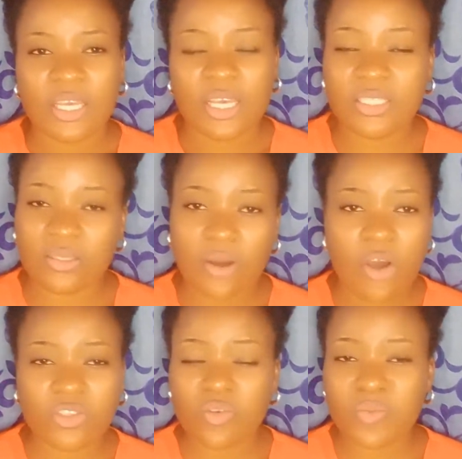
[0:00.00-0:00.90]
It
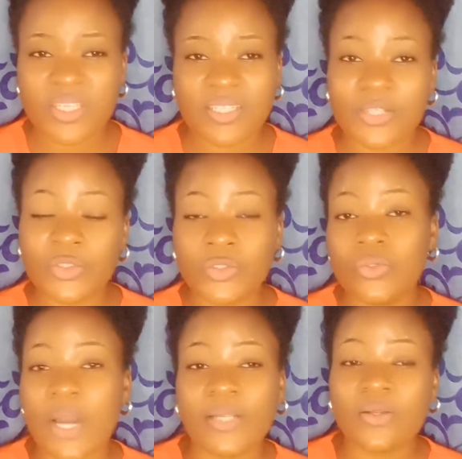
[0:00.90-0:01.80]
also means that
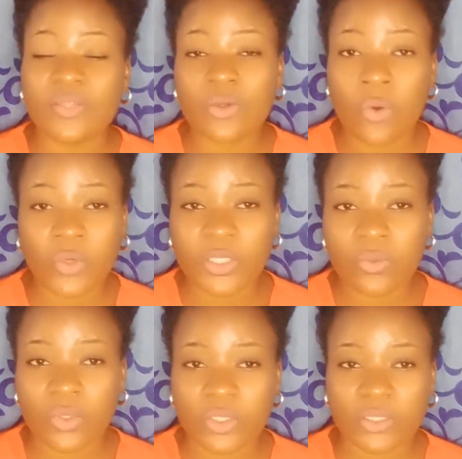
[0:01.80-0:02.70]
you are not the only
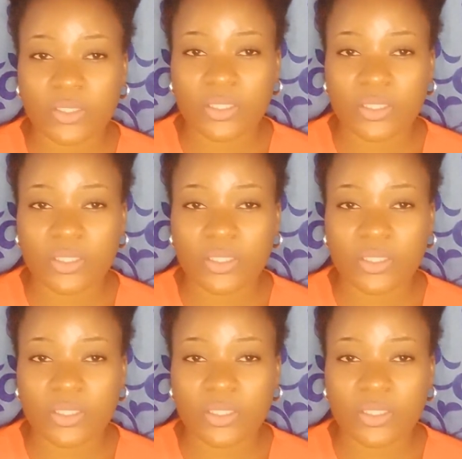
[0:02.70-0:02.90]
one.